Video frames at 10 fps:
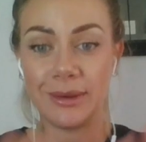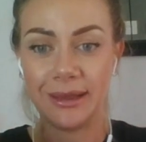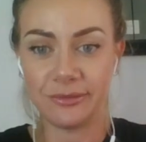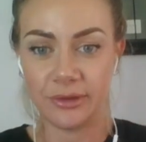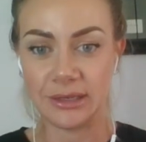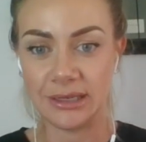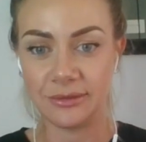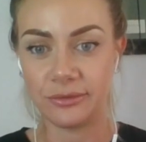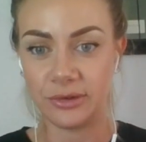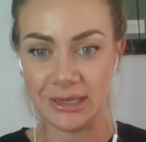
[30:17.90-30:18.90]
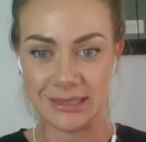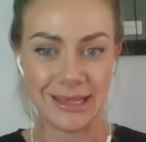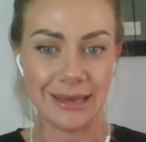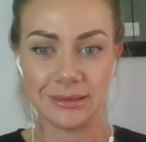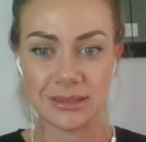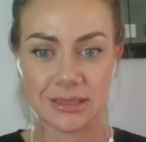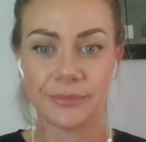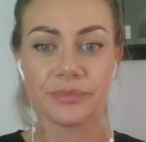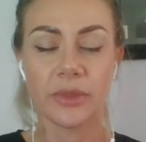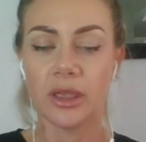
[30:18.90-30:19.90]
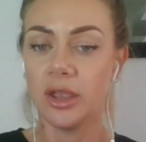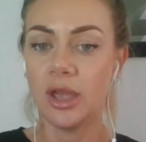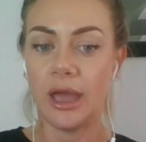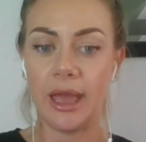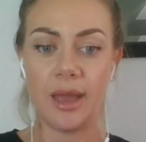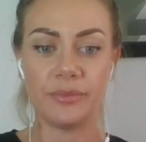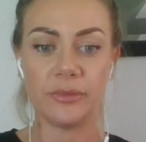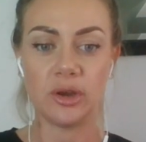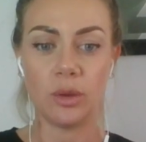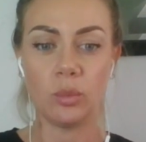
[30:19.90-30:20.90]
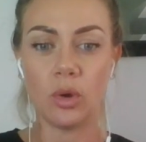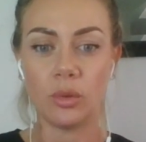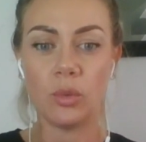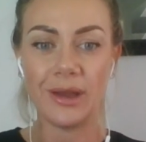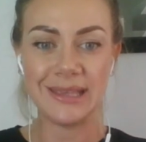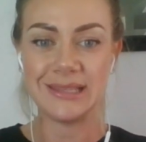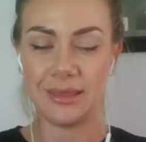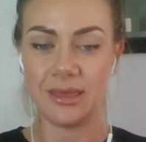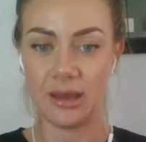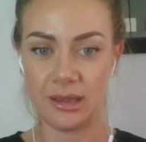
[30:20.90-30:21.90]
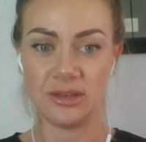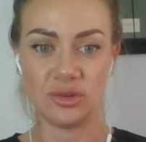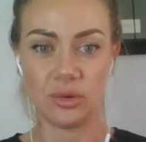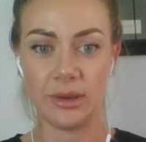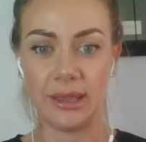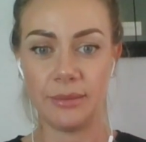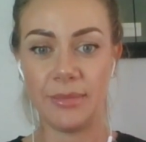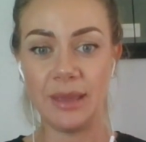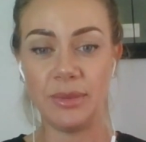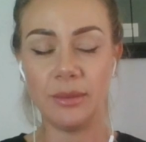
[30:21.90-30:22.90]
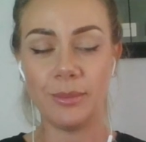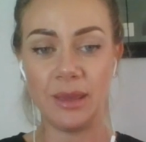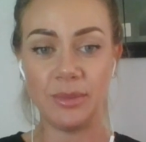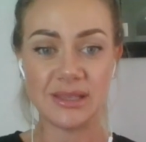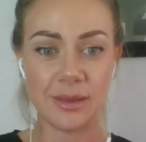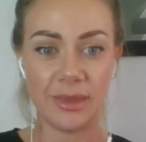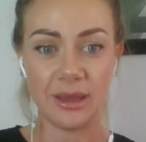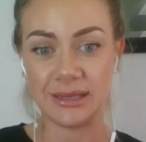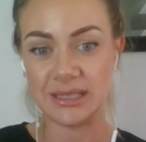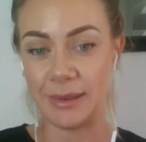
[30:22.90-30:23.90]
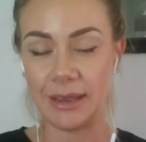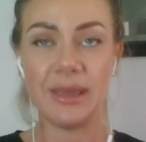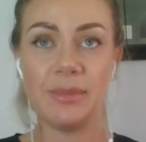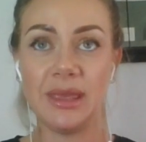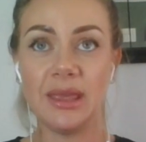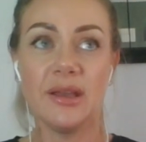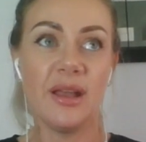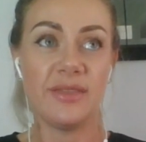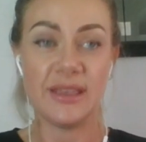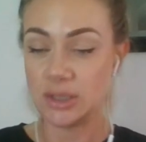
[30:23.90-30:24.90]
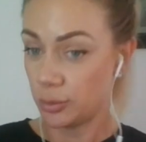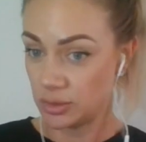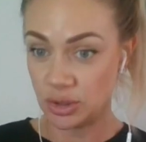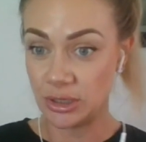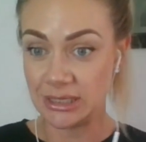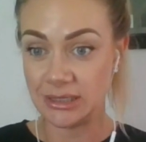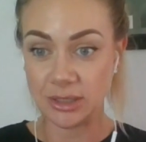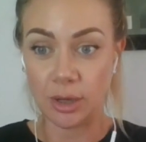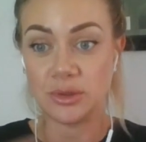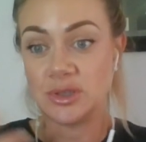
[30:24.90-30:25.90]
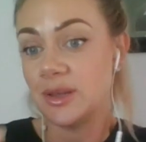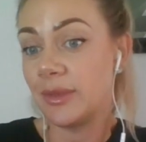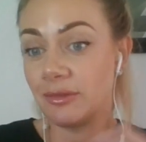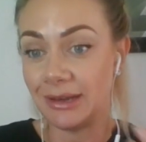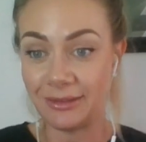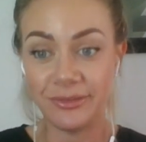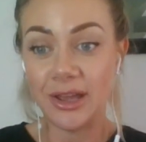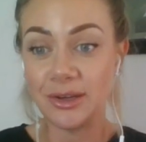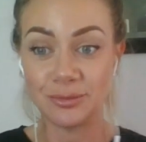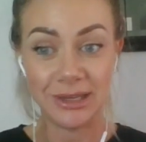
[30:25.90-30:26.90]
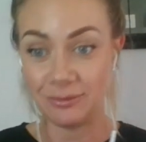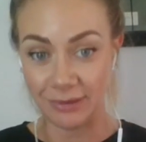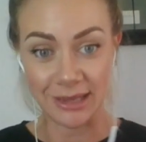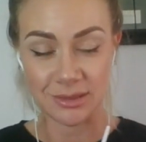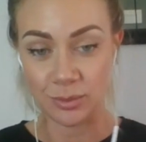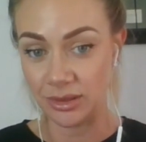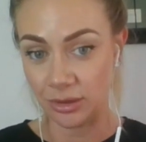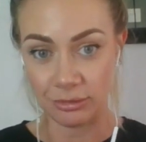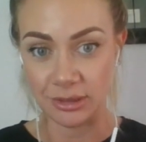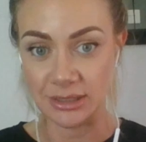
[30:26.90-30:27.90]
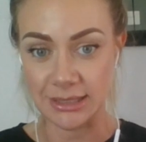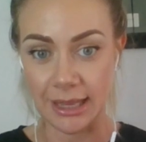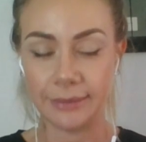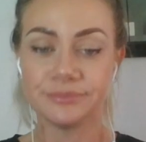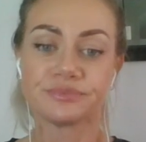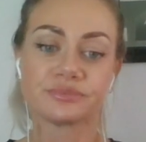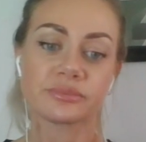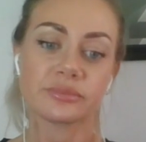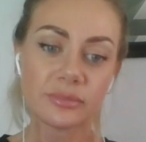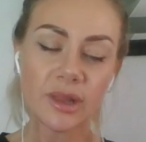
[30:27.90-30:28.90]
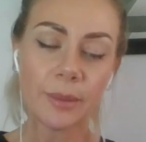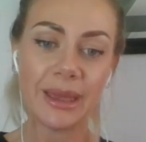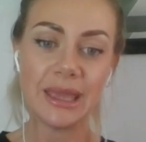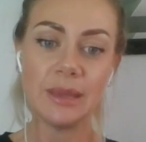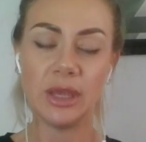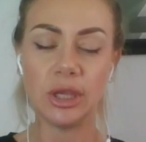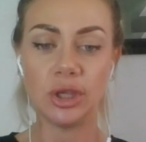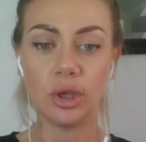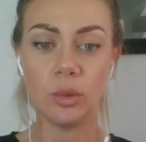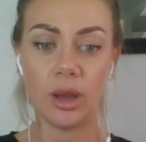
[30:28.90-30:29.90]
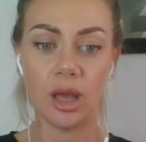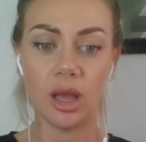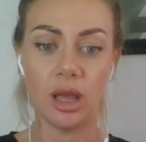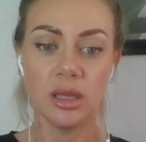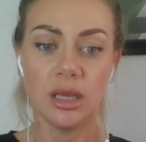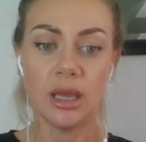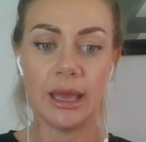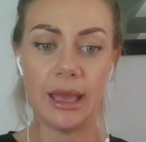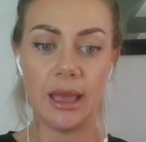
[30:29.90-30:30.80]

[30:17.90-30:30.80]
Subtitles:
go and have fun in a free sense? What is it that I enjoy? Maybe something unexpected. Maybe there's an opportunity to go and do something really fun and really random with Uranus here. Maybe you are,